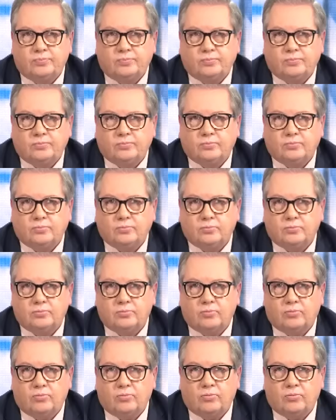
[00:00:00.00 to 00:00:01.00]

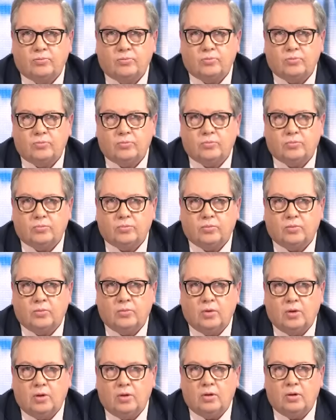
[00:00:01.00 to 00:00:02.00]

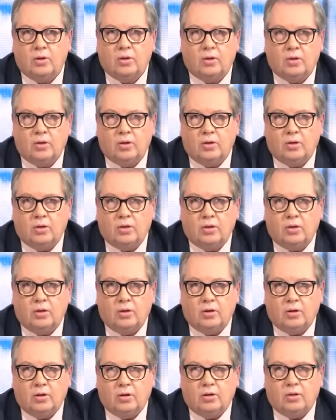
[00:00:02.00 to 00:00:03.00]

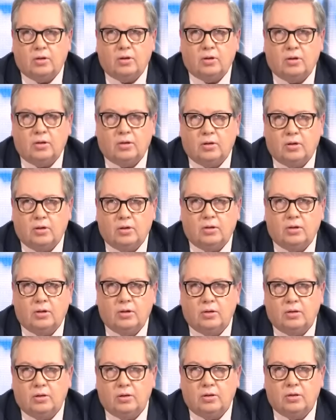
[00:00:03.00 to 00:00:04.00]

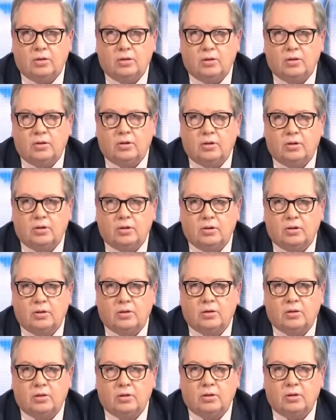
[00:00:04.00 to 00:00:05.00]

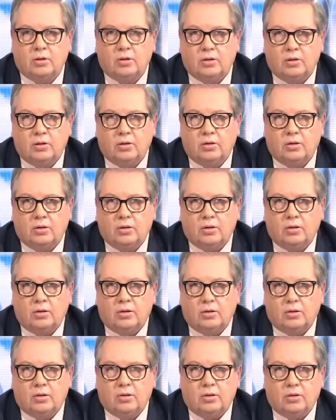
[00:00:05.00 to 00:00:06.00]

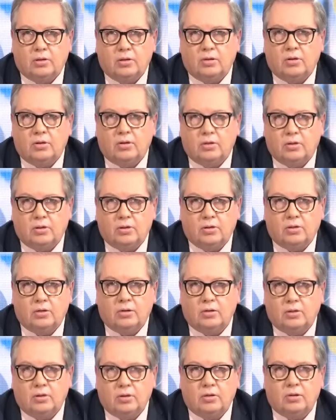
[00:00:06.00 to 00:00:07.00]

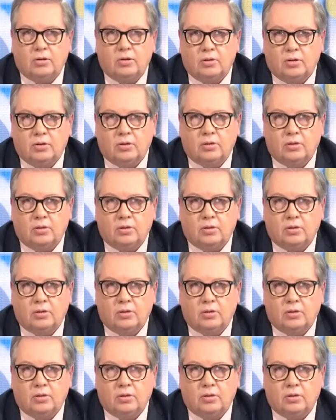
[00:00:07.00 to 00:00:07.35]
(silent)